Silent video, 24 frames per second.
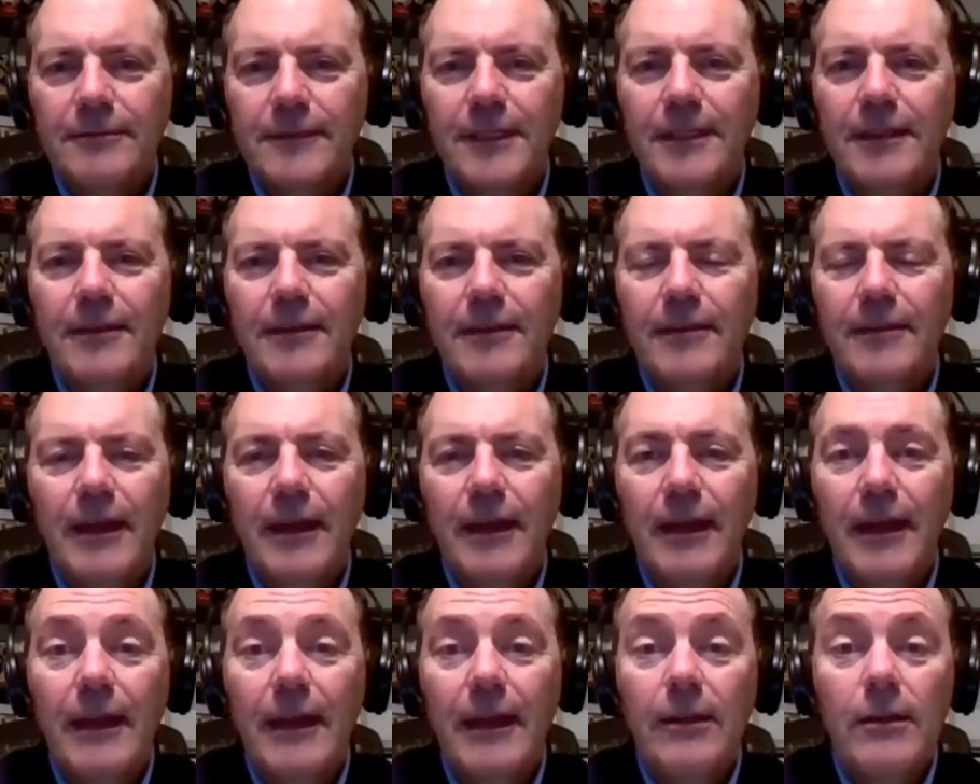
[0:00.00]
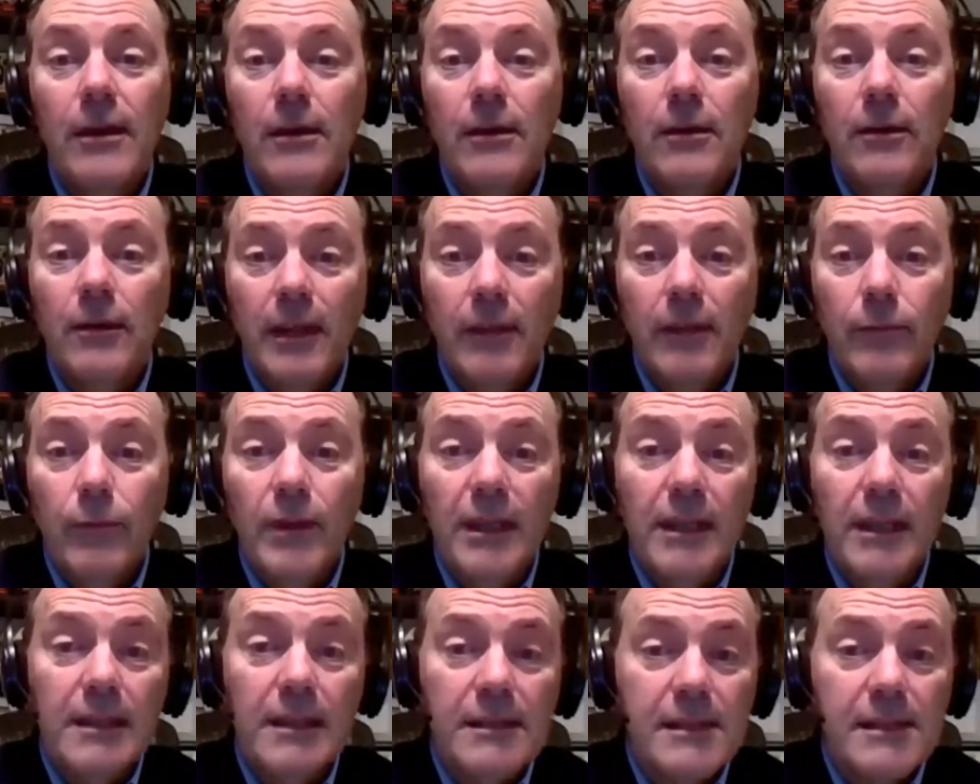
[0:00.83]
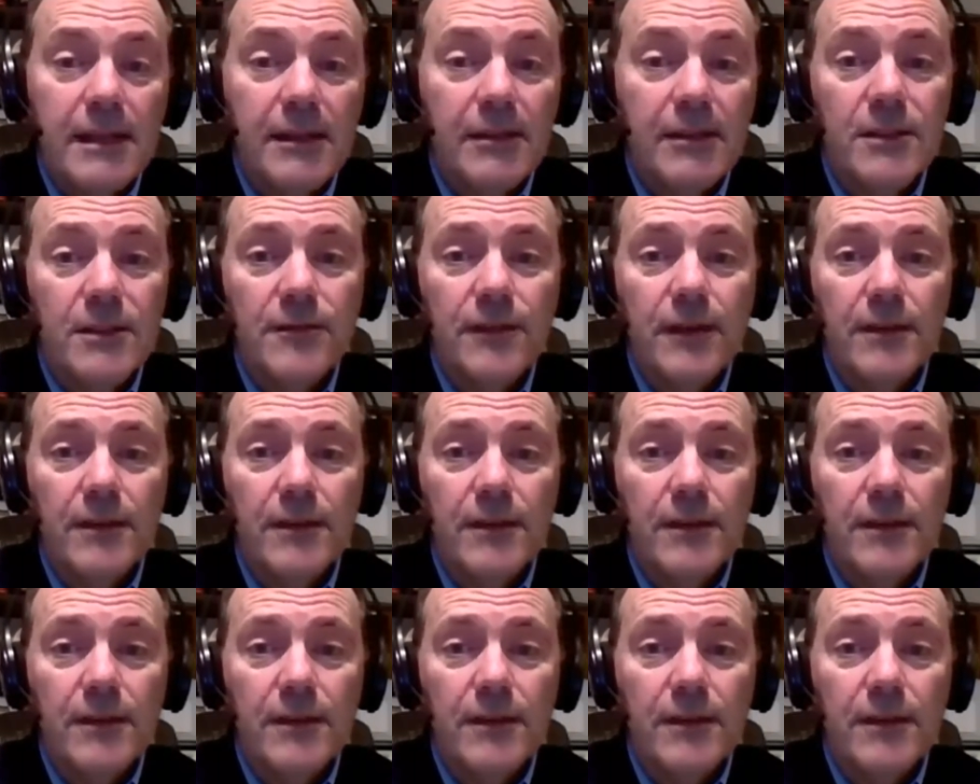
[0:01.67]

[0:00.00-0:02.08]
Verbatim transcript: uh, and, and, not only within the sales